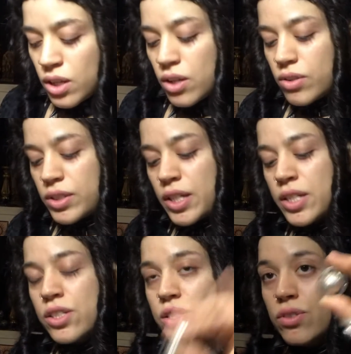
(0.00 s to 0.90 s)

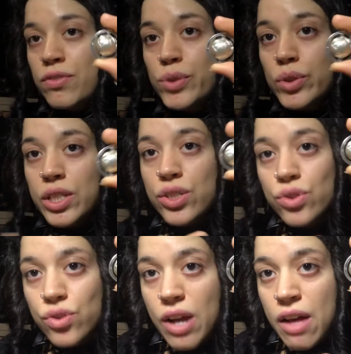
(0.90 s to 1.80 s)
Okay, so if you need to
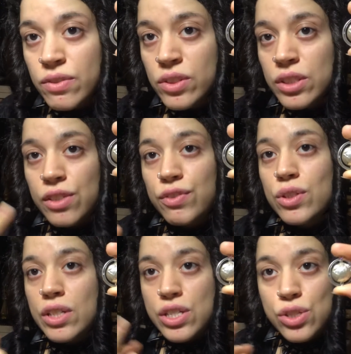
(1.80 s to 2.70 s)
travel, if you
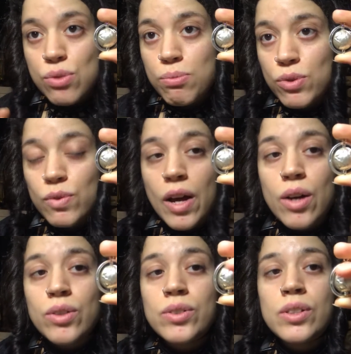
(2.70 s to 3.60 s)
need to move
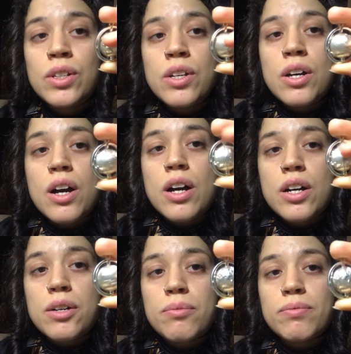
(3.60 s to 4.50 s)
out,
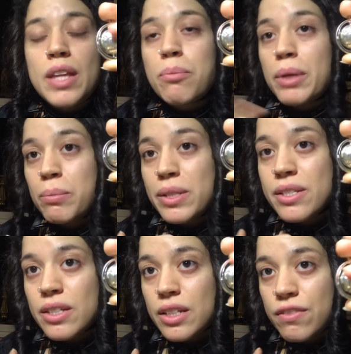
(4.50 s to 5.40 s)
um, that may be
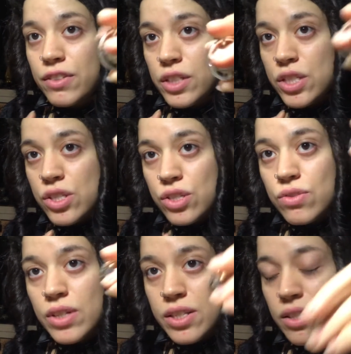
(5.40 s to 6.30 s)
significant to
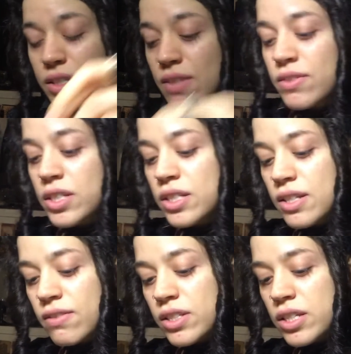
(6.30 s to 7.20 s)
you. I saw
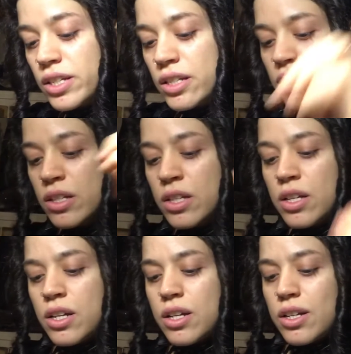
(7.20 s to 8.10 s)
1717
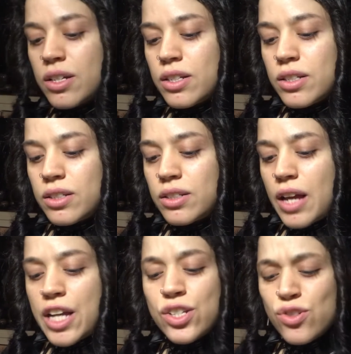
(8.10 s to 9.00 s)

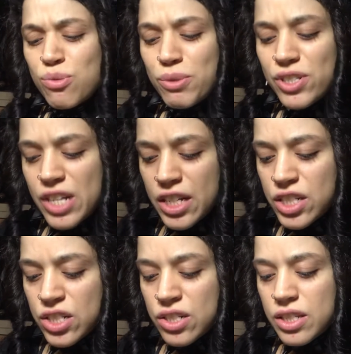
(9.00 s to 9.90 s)
astral
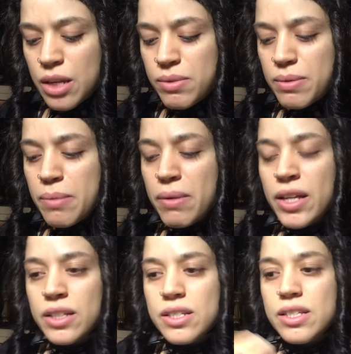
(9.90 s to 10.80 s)
projection just came to my
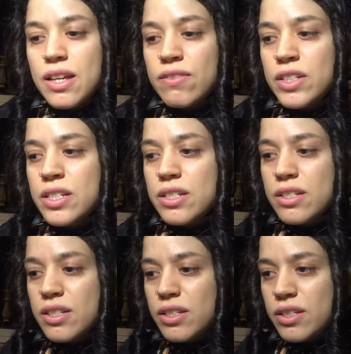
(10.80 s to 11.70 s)
mind because seven
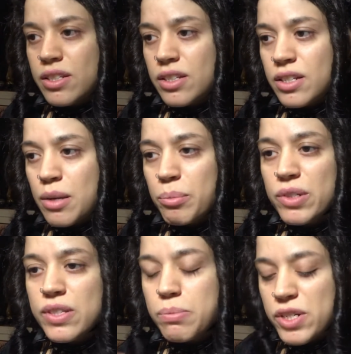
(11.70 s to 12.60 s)
is the number
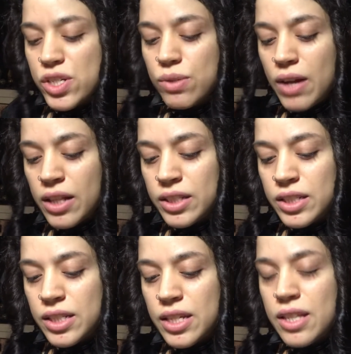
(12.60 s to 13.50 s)
of
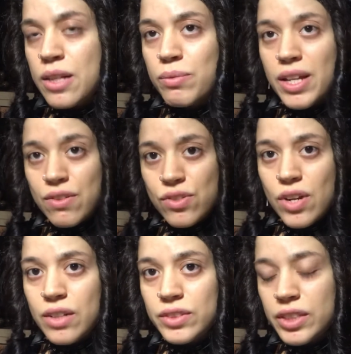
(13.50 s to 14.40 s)
spirituality and then we have
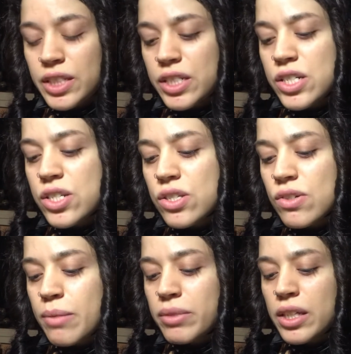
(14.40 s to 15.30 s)
travel here so
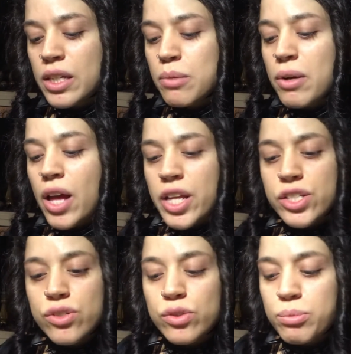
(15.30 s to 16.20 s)
I'm thinking about
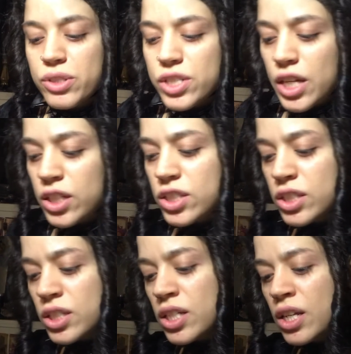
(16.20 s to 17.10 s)
astral
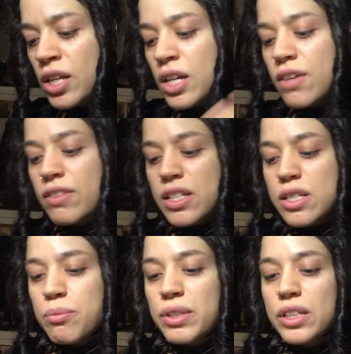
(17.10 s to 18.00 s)
projection if that's
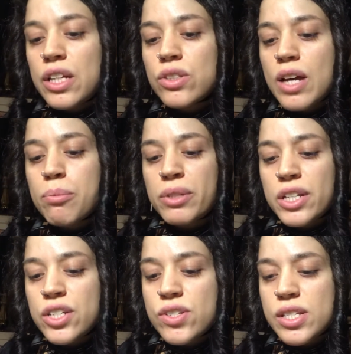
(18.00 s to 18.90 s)
something that you have been
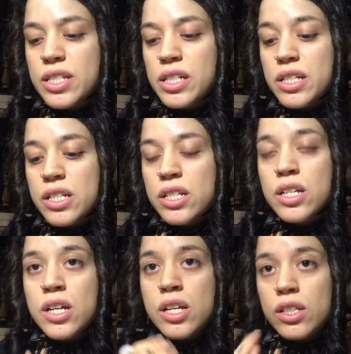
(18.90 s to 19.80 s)
interested in
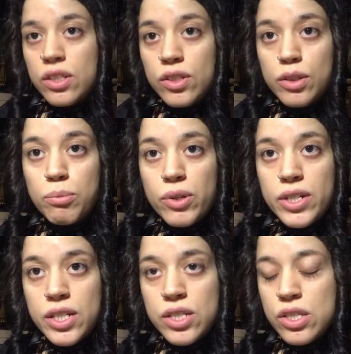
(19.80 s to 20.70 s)
look more
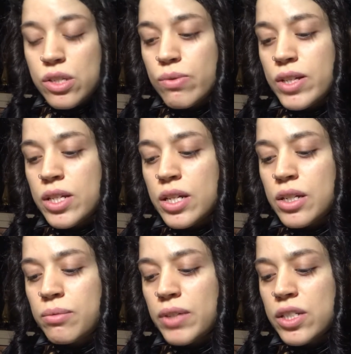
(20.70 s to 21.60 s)
into it
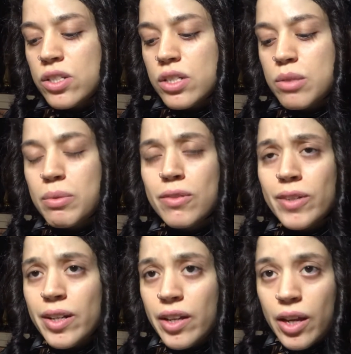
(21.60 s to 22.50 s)
um, and just be
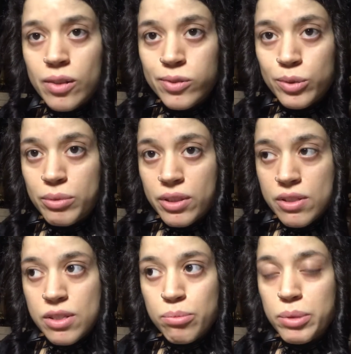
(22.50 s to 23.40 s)
very careful
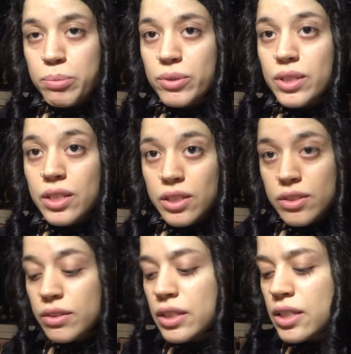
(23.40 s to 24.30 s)
because some people can
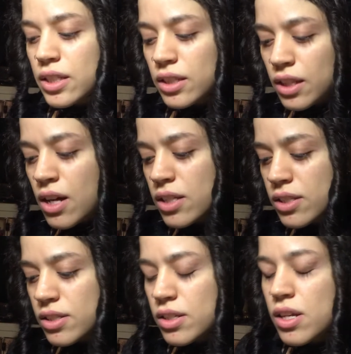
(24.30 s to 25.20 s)
literally get
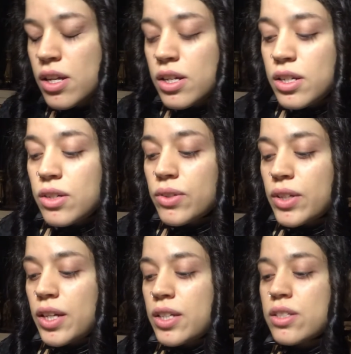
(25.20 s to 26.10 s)
lost
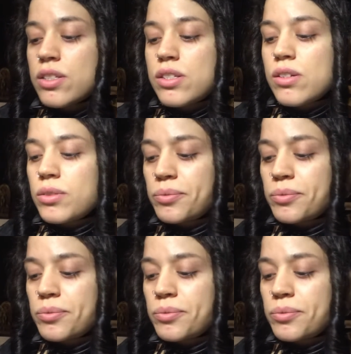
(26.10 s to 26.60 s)
okay so